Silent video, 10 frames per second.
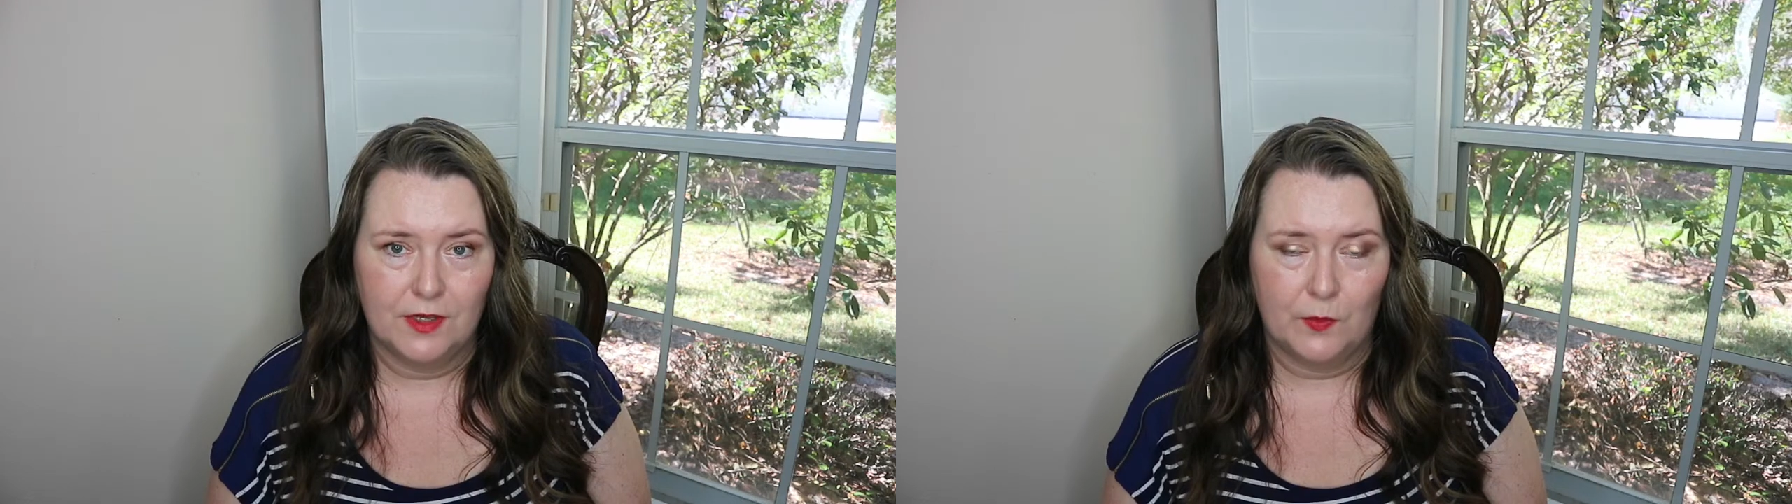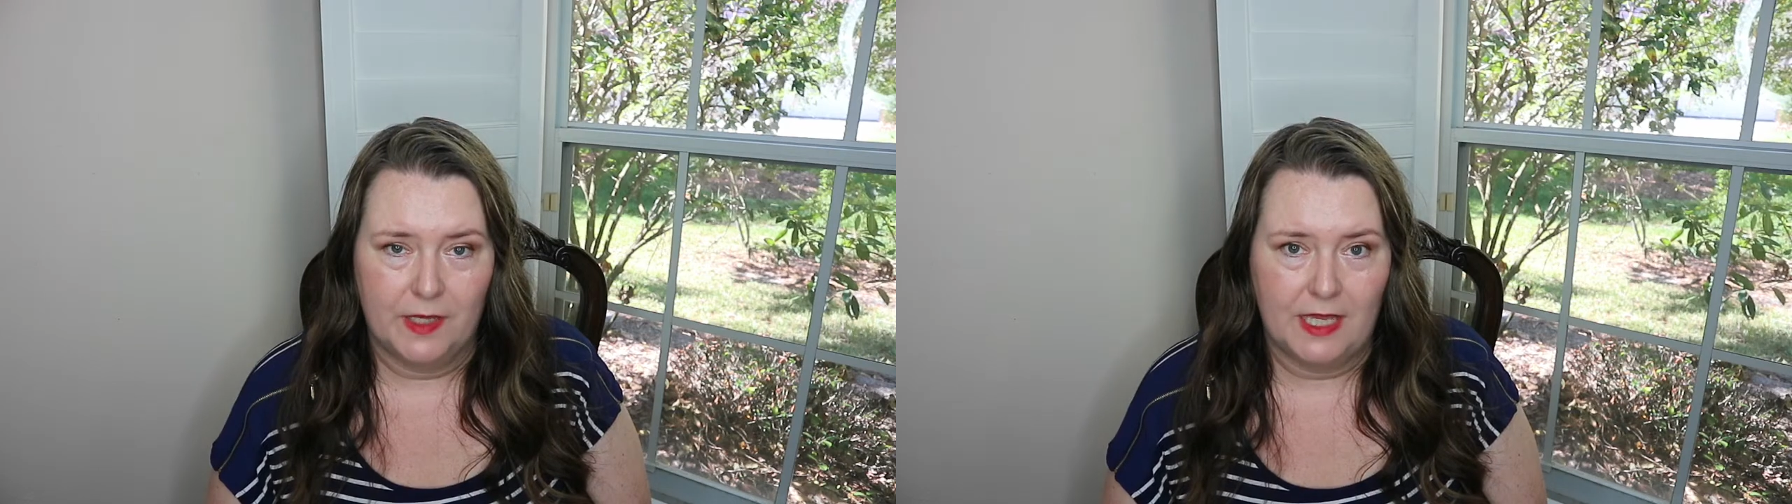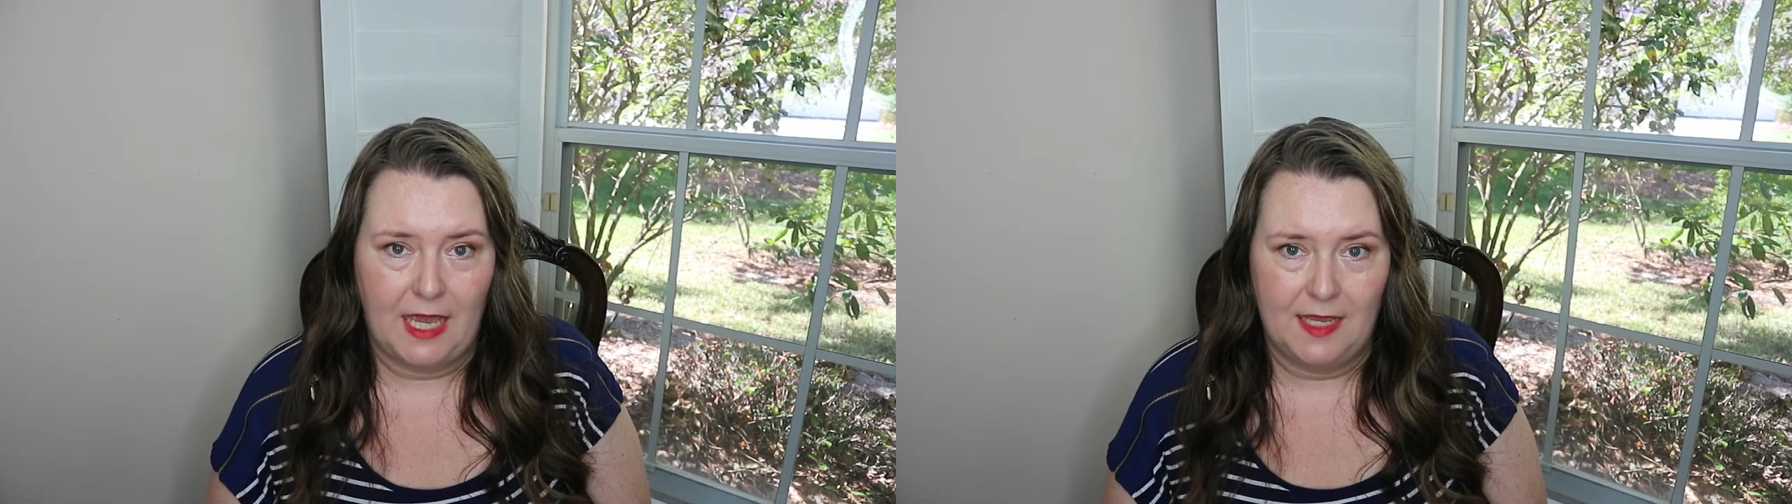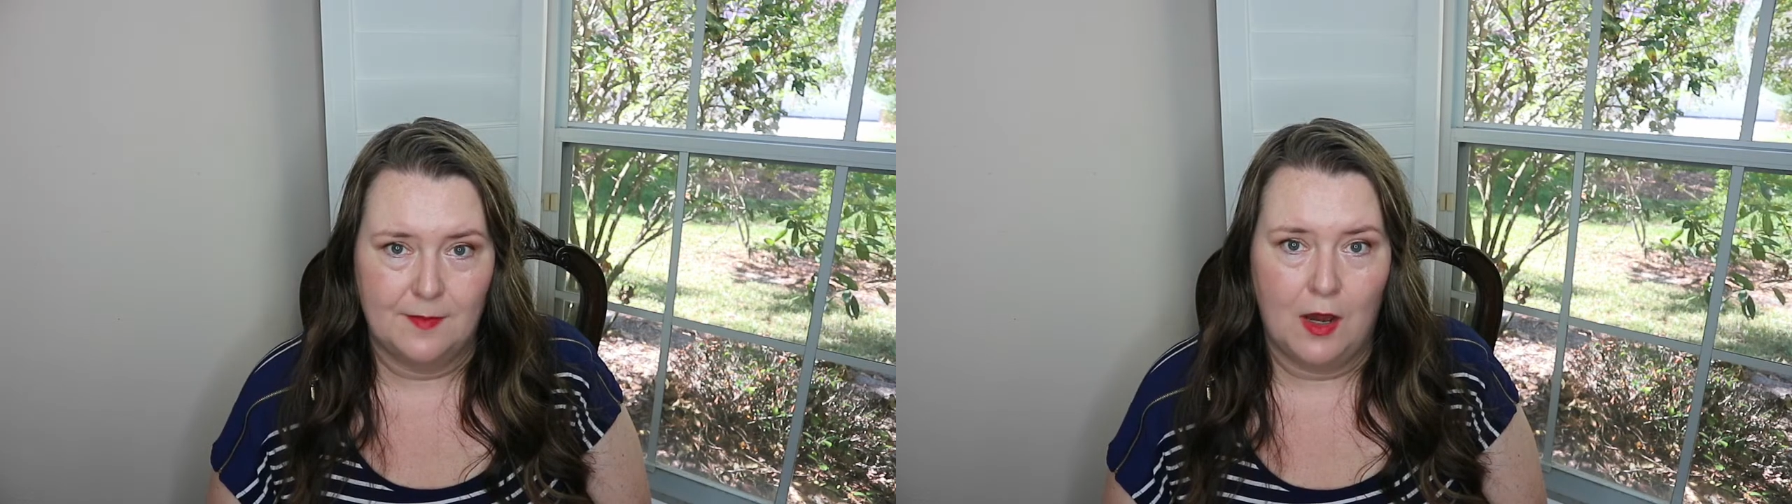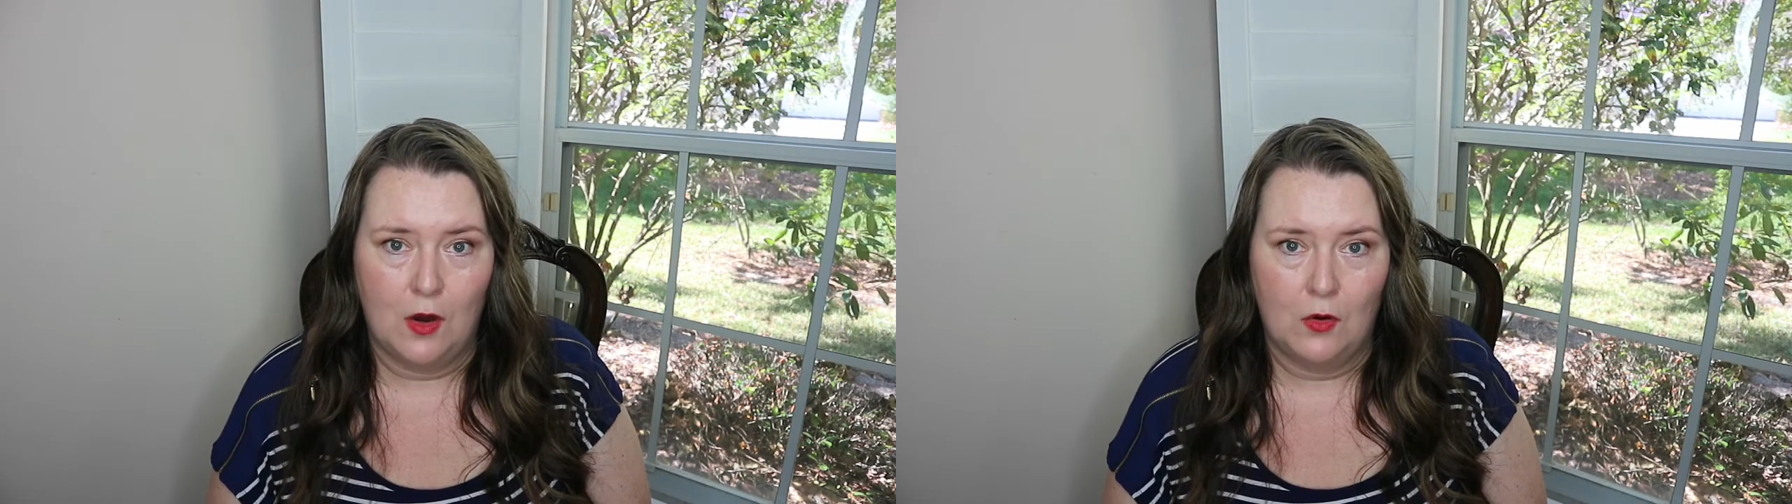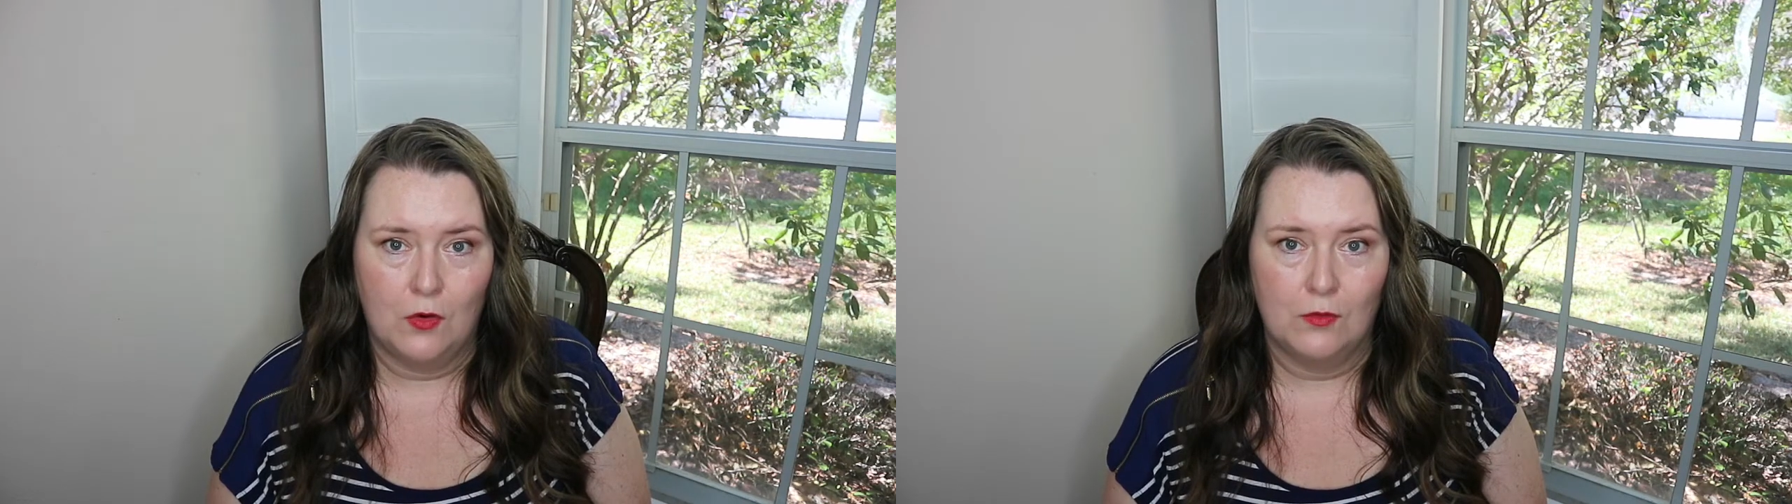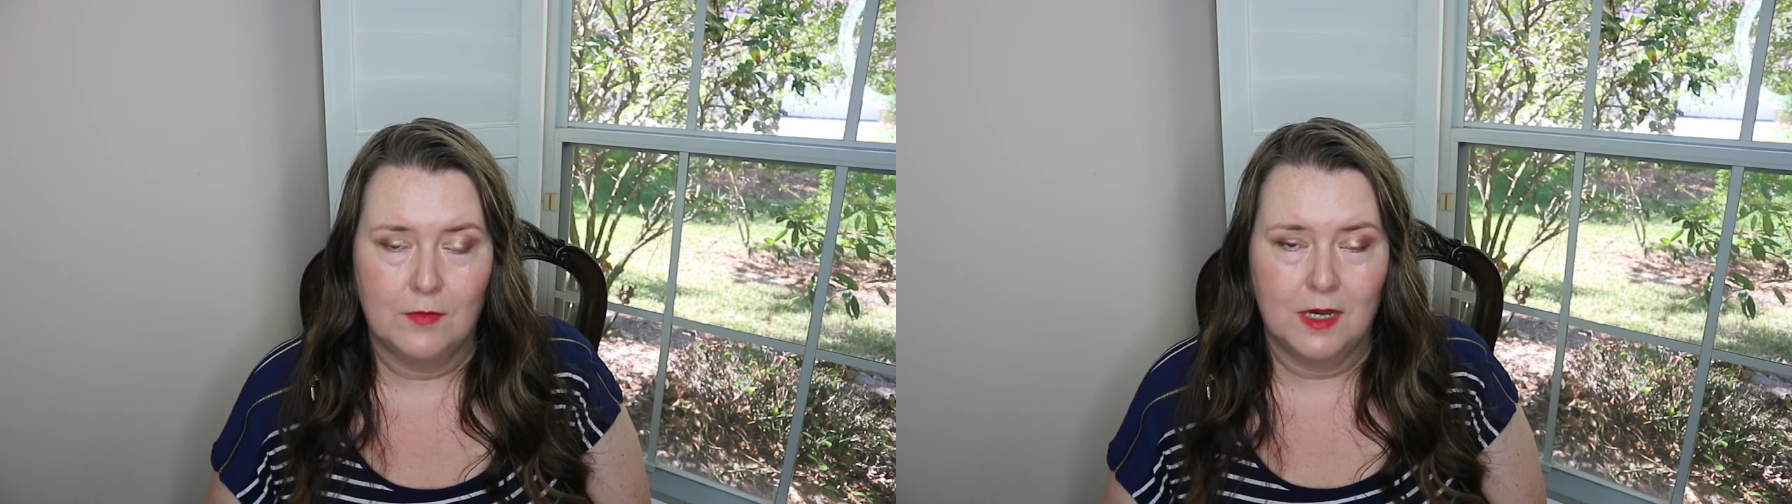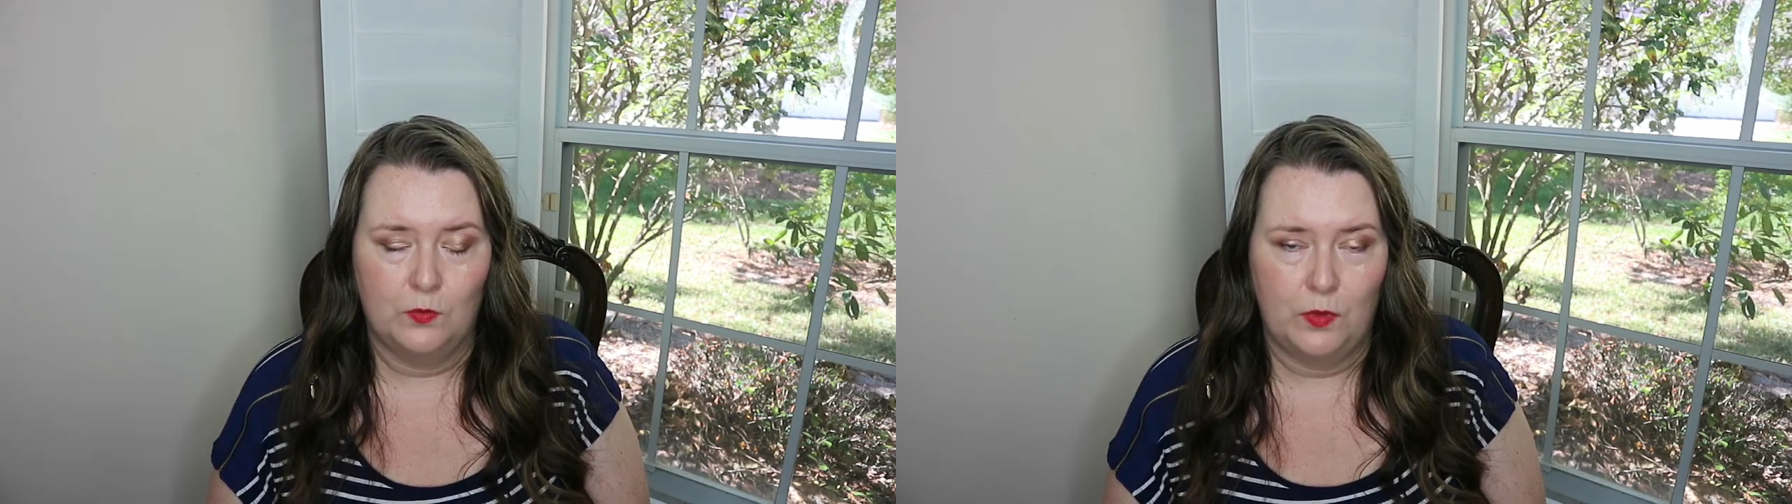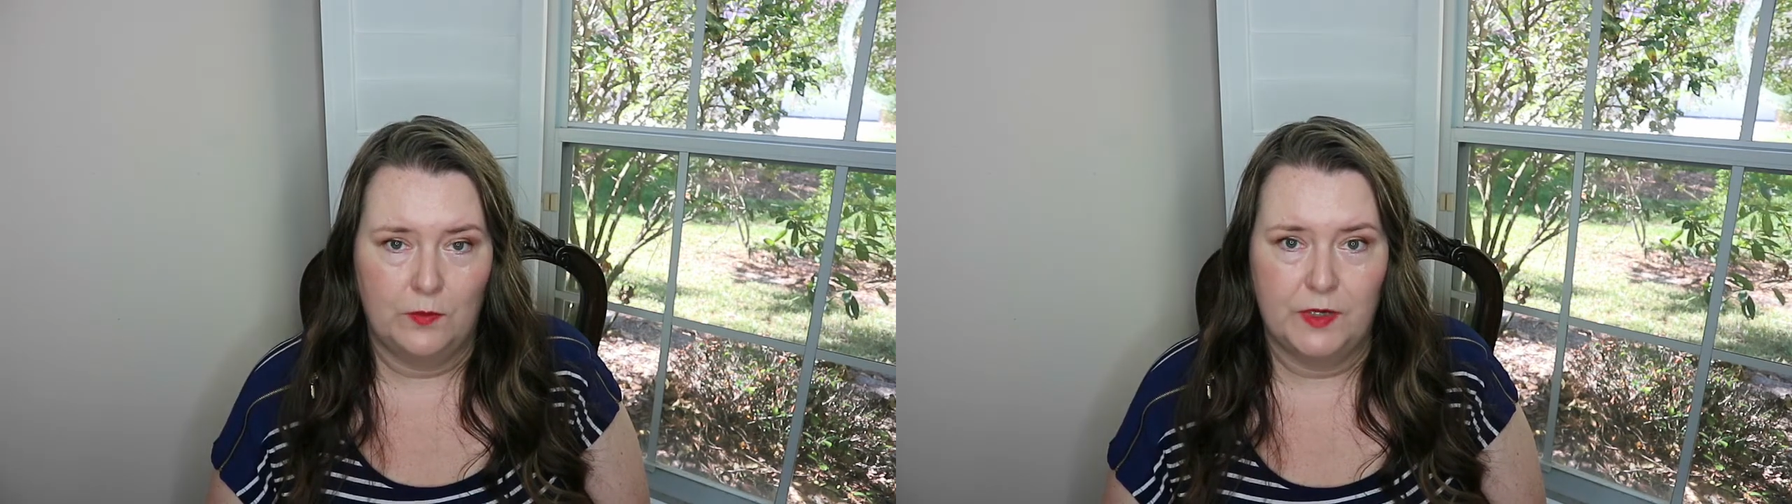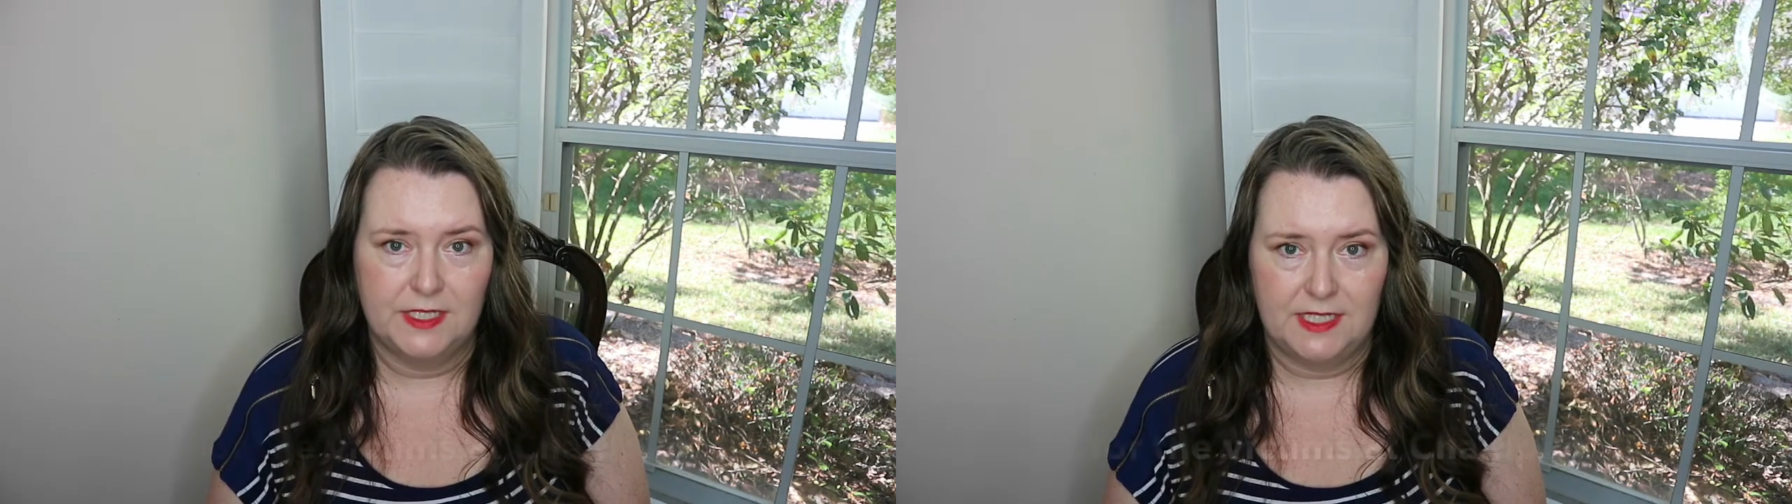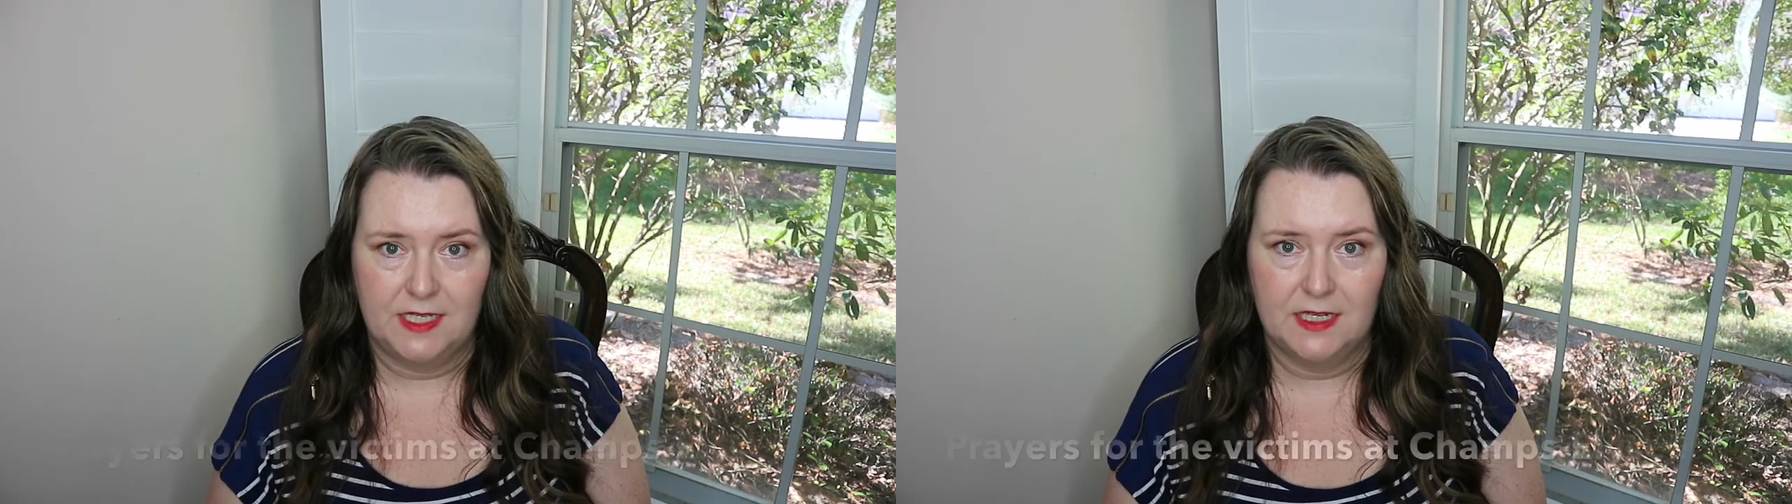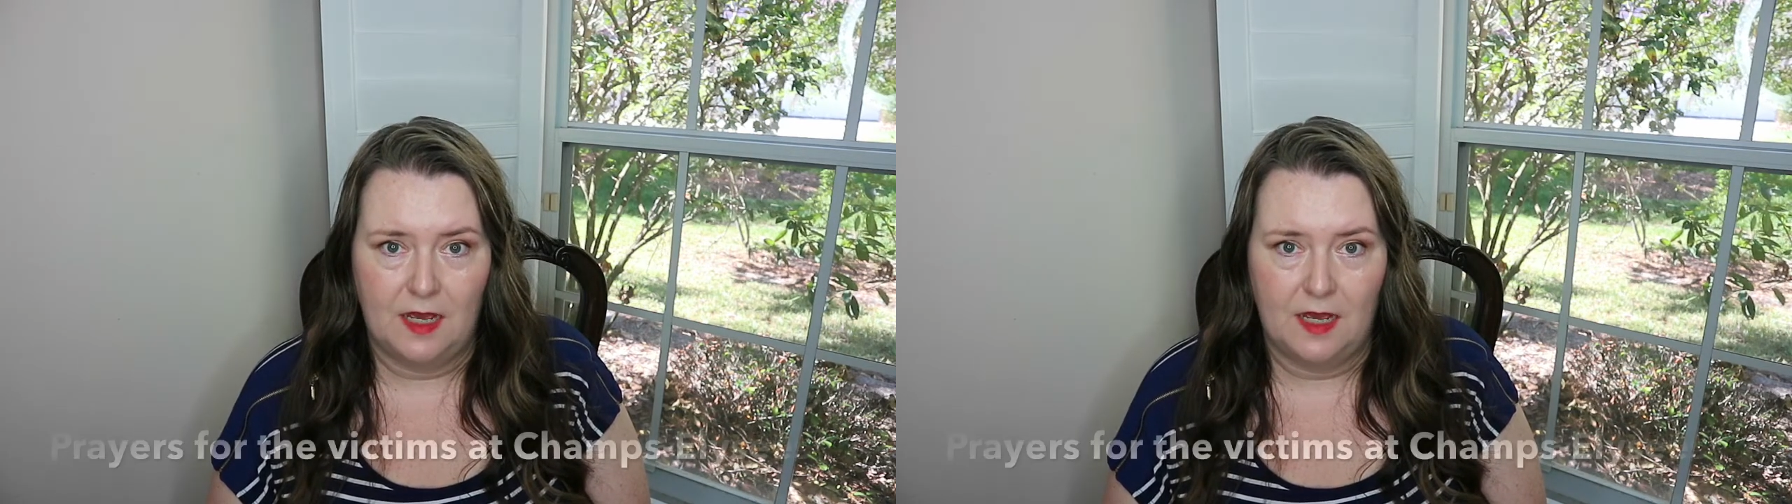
that we came home when we did.